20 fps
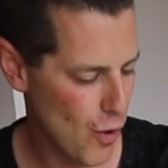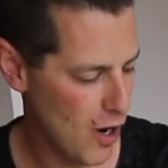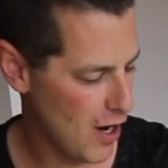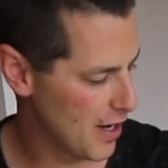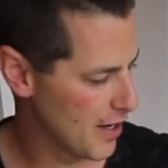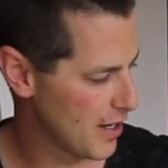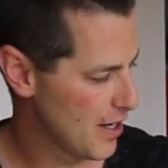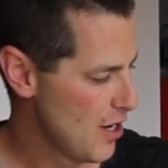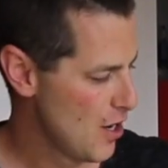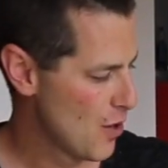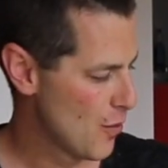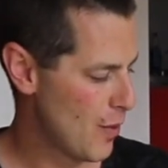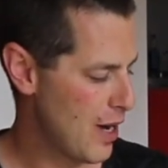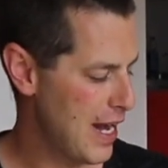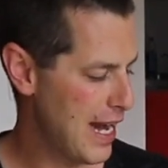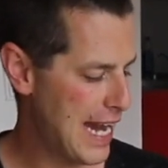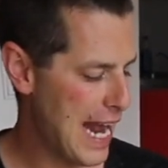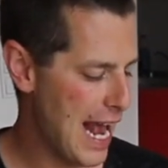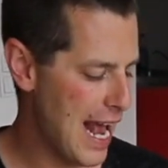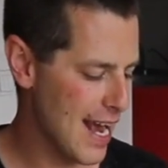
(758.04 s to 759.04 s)
1,
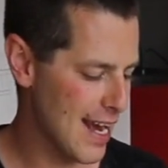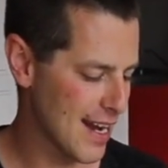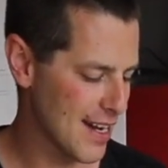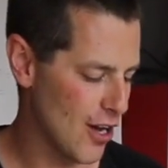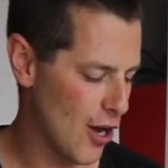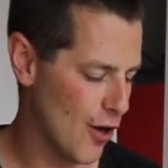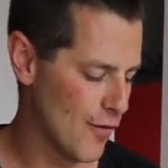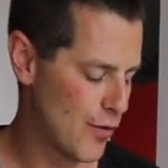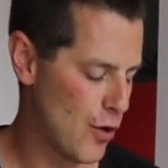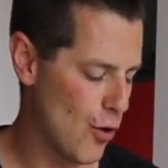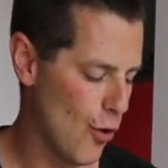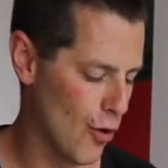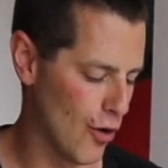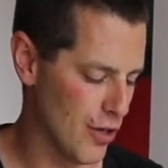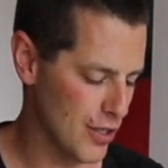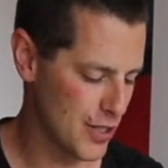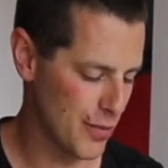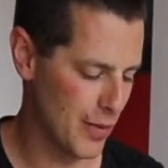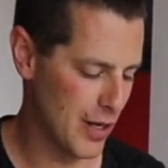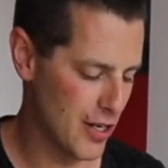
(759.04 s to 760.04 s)
we can, of
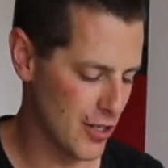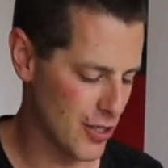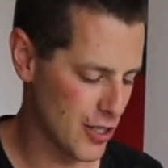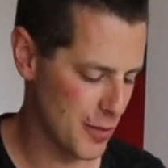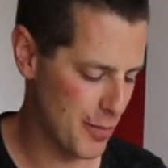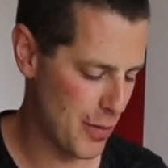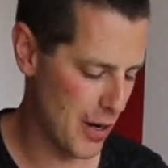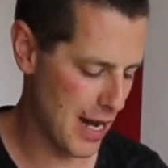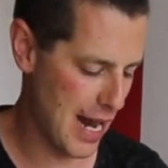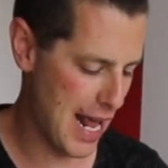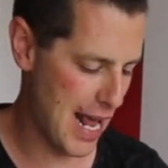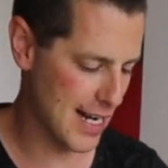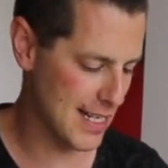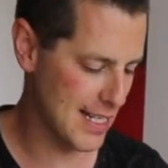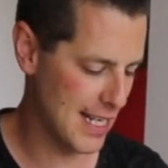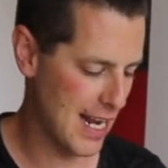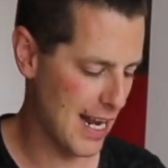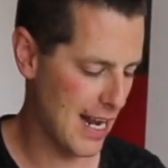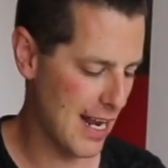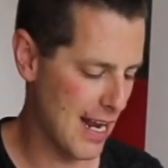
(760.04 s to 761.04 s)
course, we can just put an
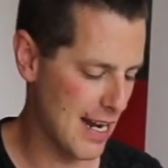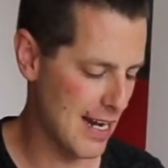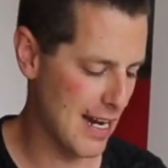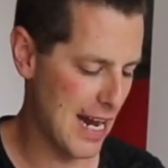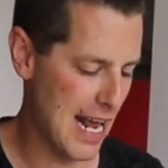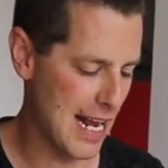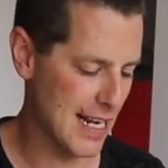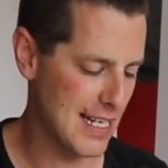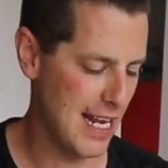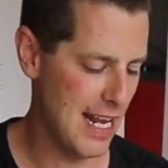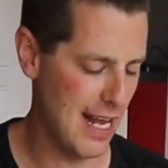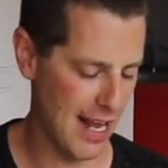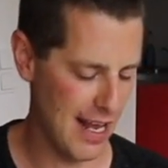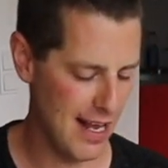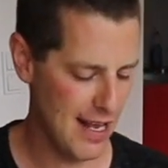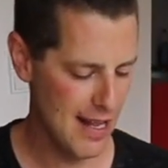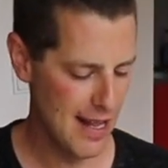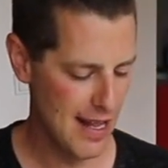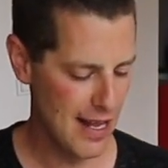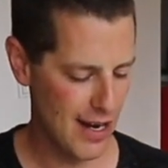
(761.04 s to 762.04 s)
X here and an X
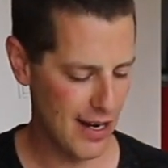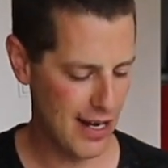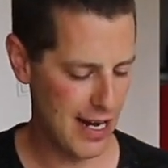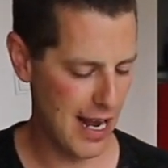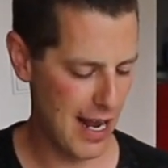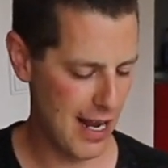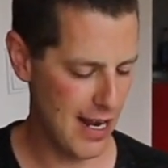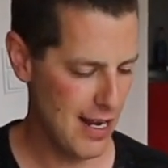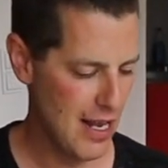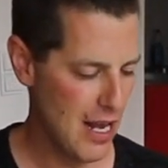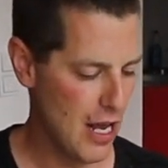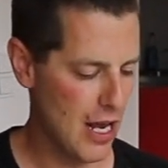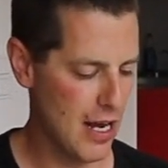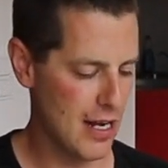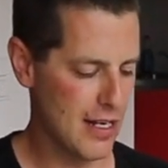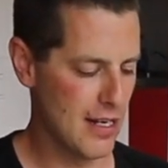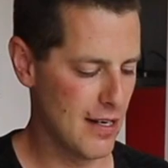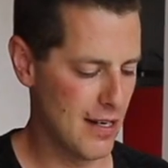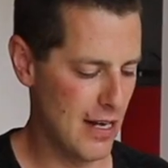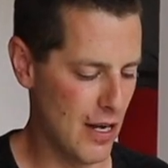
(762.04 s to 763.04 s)
here, okay?
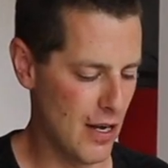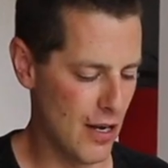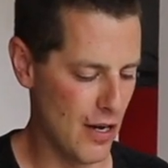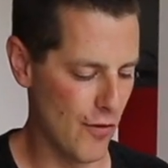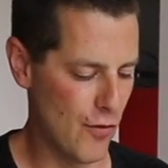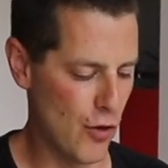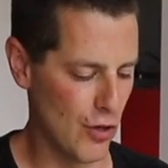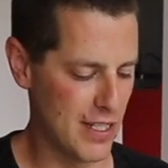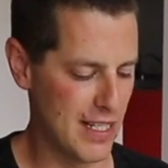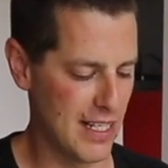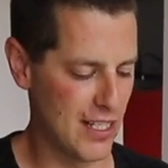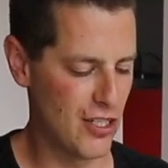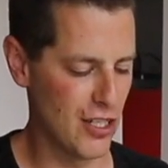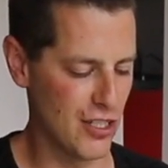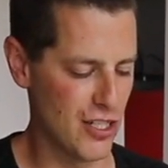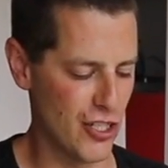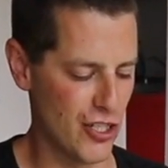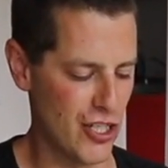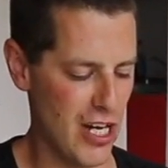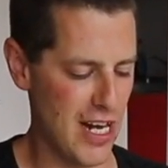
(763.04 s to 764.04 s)
And of course this
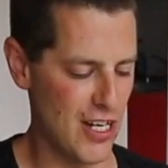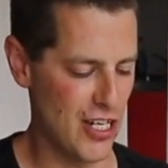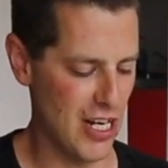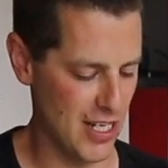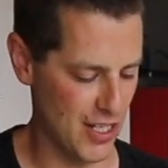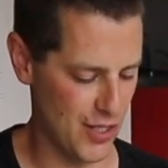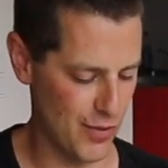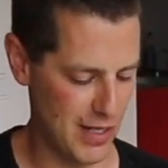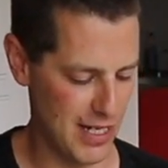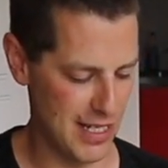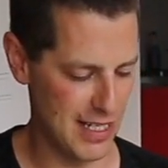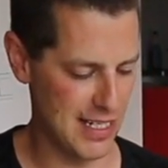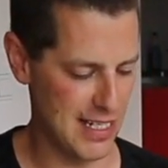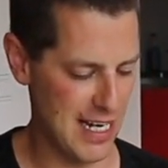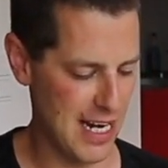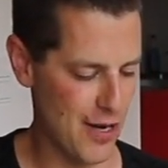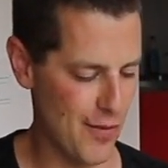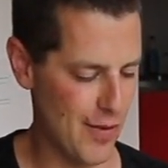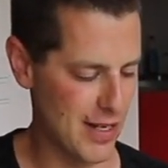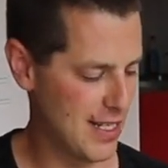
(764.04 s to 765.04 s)
doesn't change hands, so we need to
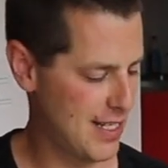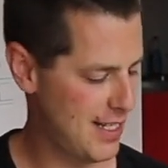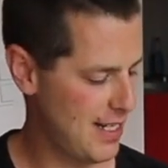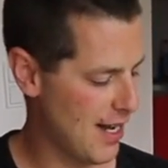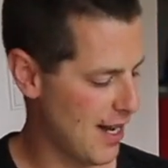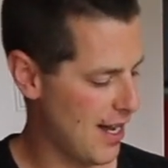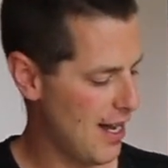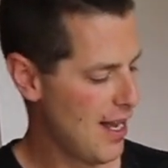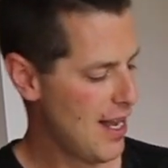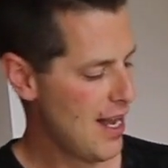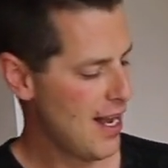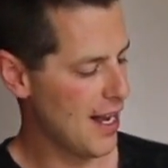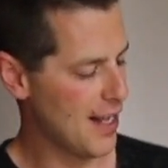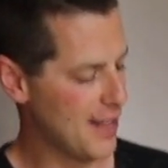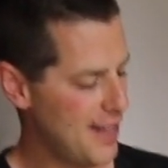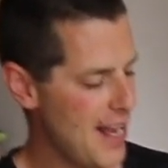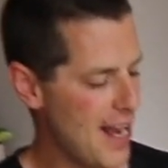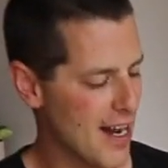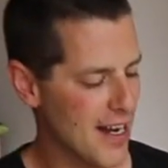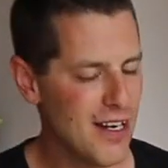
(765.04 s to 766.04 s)
take away the star.
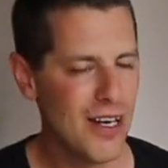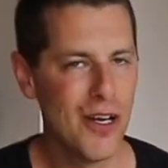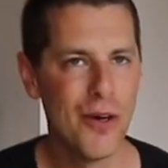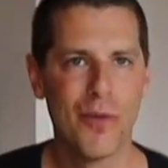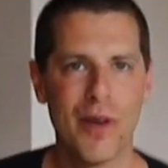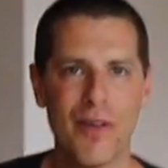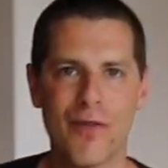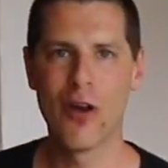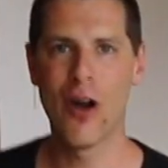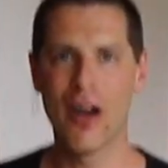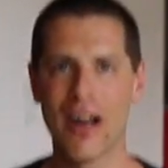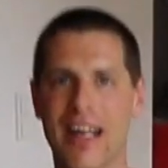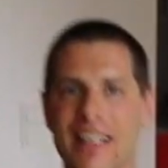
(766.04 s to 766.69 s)
And then we've got